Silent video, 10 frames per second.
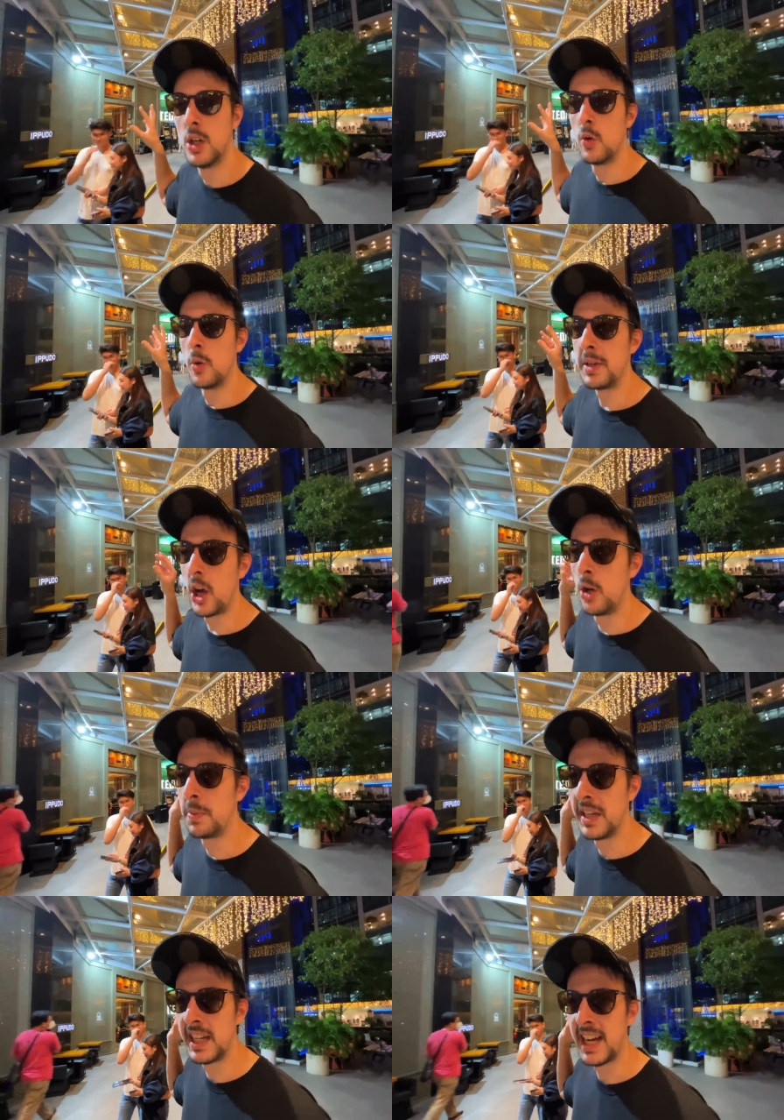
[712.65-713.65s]
will be
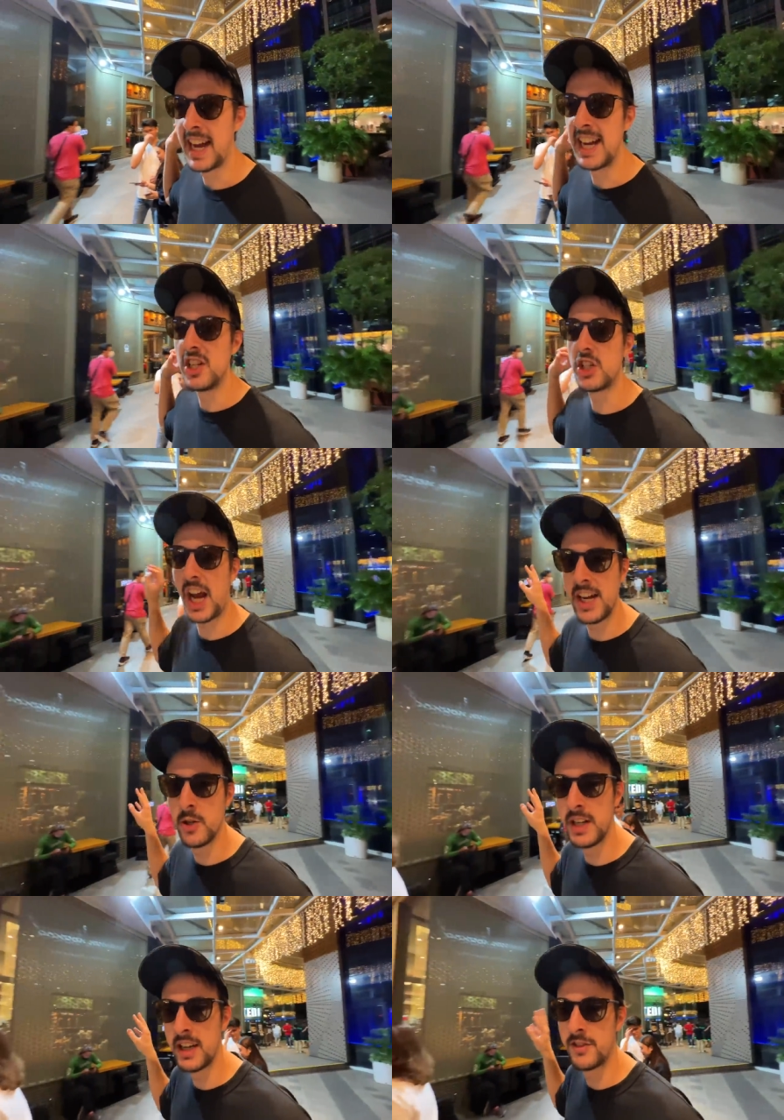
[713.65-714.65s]
opening in
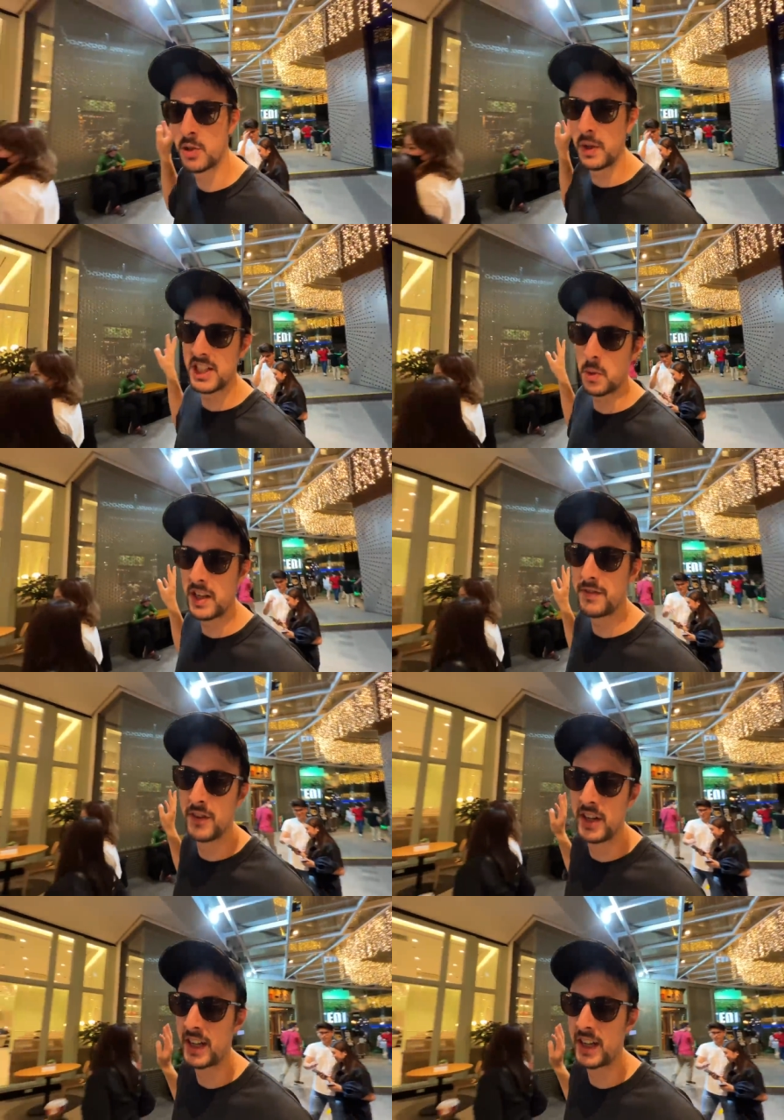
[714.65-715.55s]
January of 2023.